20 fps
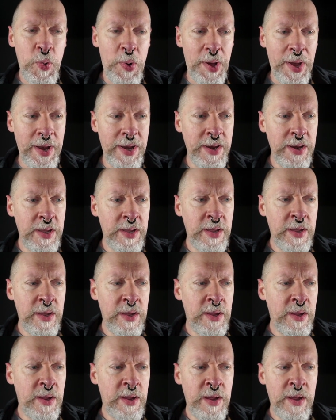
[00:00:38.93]
one,
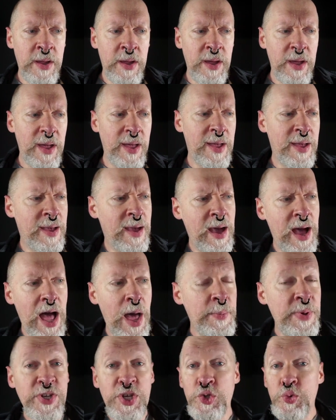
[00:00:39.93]
I
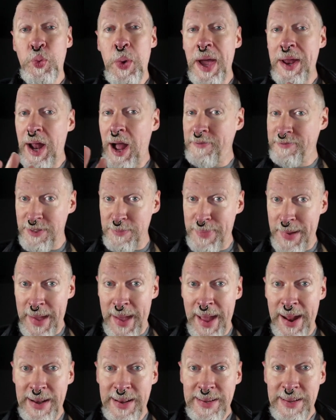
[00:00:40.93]
mean, just right off the
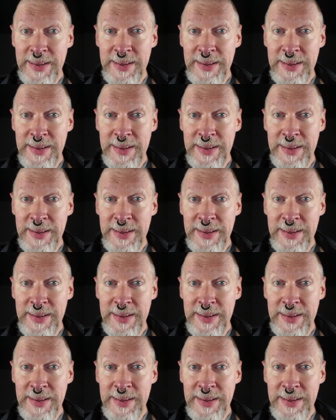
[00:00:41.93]
bat,